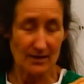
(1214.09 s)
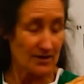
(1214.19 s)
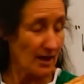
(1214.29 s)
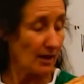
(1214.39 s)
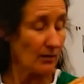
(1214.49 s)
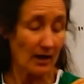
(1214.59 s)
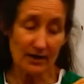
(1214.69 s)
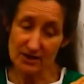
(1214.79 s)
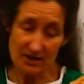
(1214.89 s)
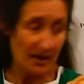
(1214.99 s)
So I
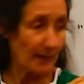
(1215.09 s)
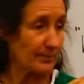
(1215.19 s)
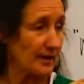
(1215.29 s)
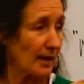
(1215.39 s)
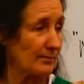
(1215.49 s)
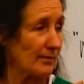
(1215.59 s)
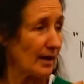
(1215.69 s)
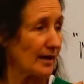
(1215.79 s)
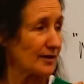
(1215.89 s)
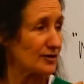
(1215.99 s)
just kept up
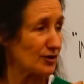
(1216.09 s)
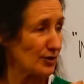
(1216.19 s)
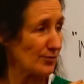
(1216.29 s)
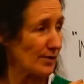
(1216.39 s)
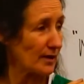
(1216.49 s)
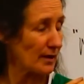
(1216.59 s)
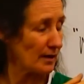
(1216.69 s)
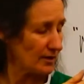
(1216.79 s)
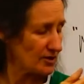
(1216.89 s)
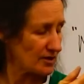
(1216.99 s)
my turmeric and
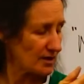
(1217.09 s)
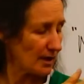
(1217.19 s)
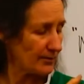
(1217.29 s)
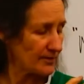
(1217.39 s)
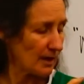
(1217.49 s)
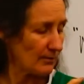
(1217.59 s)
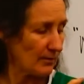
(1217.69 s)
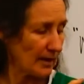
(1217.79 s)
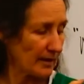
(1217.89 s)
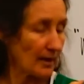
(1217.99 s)
I just kept up
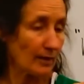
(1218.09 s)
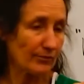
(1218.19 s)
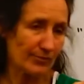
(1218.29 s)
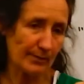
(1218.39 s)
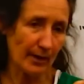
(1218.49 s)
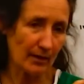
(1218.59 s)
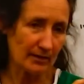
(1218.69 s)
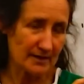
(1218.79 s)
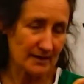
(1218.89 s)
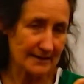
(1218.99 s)
my comfrey
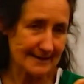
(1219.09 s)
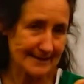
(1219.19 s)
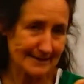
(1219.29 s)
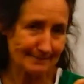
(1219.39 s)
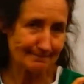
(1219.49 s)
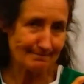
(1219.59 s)
poultices,